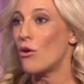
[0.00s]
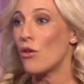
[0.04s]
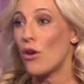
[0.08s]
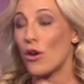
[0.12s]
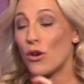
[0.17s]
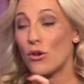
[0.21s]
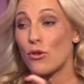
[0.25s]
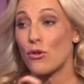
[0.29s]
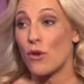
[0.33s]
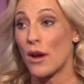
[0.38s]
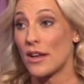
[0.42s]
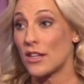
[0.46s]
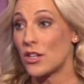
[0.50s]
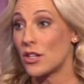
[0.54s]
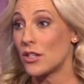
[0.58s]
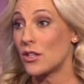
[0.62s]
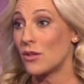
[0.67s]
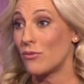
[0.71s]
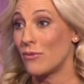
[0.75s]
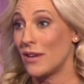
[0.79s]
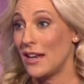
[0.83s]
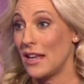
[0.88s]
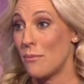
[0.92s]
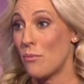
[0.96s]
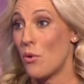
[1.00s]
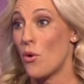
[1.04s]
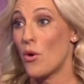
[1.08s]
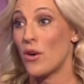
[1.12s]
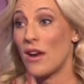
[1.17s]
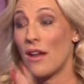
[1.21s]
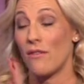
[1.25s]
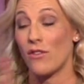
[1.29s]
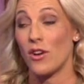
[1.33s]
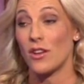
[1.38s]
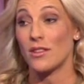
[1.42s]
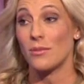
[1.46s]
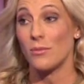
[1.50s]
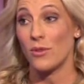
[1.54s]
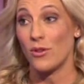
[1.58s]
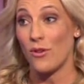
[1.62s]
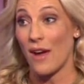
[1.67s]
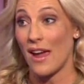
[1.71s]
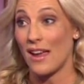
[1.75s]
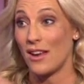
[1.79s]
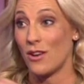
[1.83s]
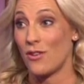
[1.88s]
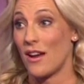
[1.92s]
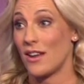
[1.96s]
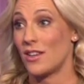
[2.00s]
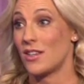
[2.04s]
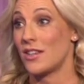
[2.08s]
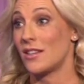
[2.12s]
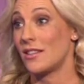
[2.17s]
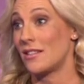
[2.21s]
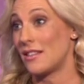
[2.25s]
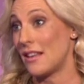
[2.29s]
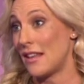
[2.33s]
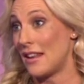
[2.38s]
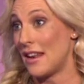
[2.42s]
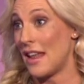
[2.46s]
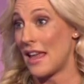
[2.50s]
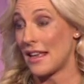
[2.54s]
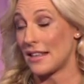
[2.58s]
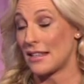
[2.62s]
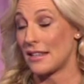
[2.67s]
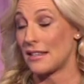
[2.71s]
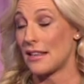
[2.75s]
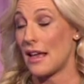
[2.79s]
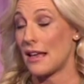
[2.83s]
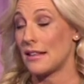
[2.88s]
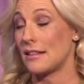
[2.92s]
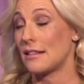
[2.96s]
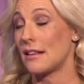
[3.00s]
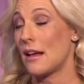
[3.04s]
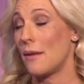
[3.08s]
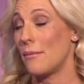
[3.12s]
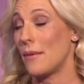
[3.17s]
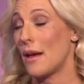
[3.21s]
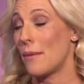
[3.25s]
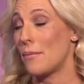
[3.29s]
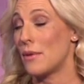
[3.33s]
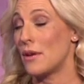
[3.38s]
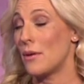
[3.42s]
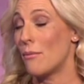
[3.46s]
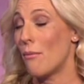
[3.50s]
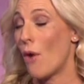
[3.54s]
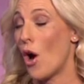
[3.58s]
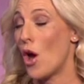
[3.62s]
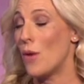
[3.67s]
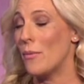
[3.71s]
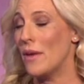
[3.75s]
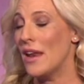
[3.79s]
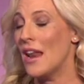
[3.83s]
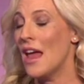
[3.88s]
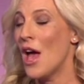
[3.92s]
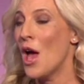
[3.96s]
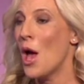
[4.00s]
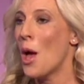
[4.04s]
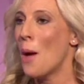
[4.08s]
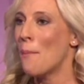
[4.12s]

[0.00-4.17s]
although crunches are really important, I've got some great crunches and exercises coming up in a moment,